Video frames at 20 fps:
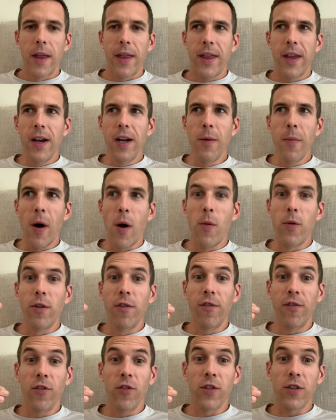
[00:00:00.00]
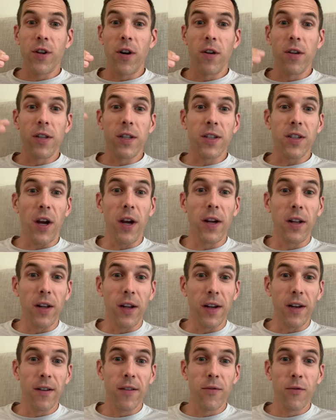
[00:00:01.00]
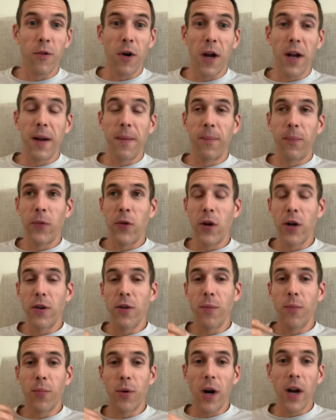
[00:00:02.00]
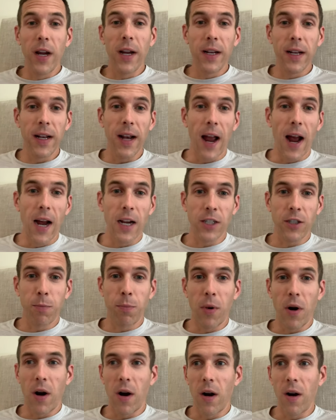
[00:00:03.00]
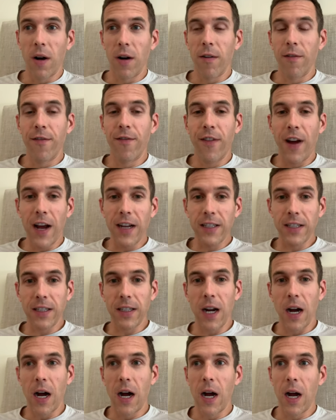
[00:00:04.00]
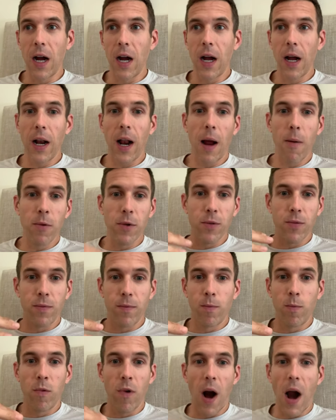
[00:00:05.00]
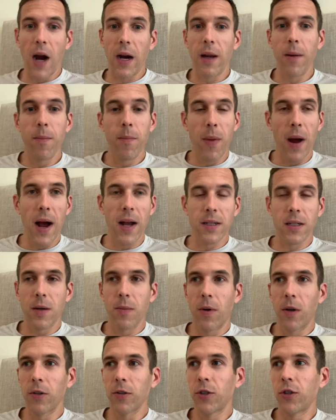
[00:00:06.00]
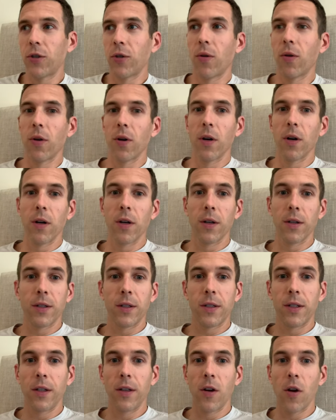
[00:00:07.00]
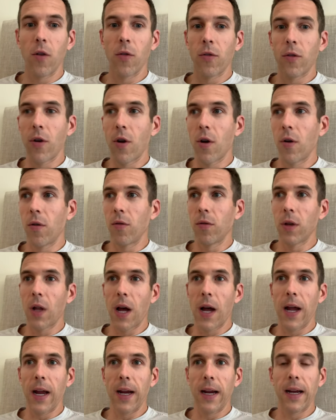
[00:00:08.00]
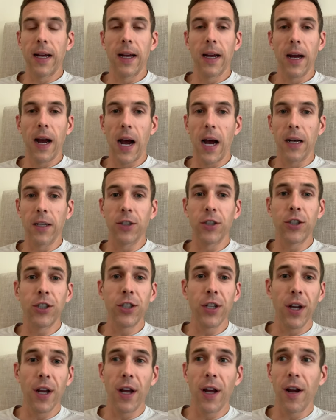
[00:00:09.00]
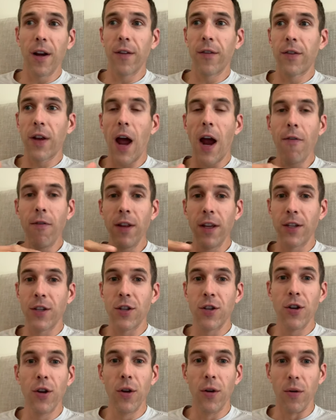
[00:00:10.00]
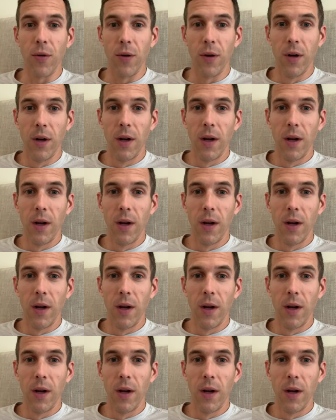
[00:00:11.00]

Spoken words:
Think about when you first started cycling, right? You had your bright Nash bar vest on. I was rocking basketball shorts. You don't know like how to shift. Everything's new.